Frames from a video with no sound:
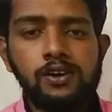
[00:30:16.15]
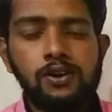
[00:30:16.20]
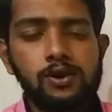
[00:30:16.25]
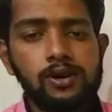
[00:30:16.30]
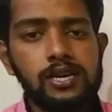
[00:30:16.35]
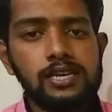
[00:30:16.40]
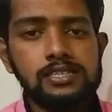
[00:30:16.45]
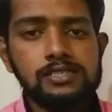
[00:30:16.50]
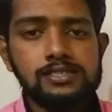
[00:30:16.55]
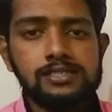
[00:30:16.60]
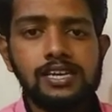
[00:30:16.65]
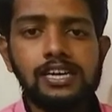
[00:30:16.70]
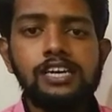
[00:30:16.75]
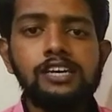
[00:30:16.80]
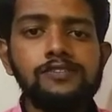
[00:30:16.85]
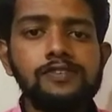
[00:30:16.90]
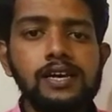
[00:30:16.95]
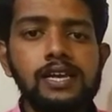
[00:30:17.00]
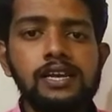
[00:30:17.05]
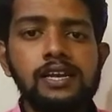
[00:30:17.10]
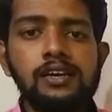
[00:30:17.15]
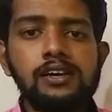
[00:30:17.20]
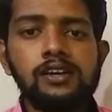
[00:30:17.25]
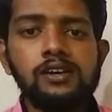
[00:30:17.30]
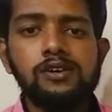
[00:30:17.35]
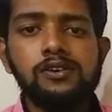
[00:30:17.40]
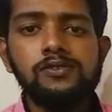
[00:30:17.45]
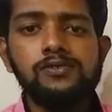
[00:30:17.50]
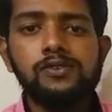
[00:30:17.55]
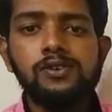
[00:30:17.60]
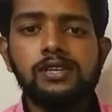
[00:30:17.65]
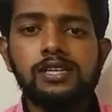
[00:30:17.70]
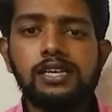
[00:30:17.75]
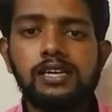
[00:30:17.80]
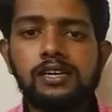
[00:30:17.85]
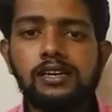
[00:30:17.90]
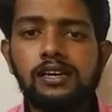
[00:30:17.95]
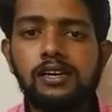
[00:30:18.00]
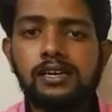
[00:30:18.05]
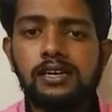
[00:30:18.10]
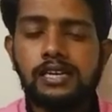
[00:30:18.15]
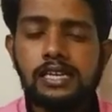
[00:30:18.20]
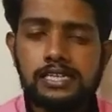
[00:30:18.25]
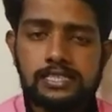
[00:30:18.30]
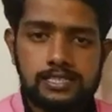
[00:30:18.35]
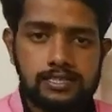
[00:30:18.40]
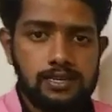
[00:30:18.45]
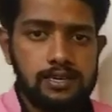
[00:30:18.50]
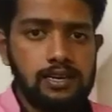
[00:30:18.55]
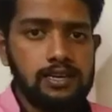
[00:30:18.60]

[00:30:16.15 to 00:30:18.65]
Okay, study well for the next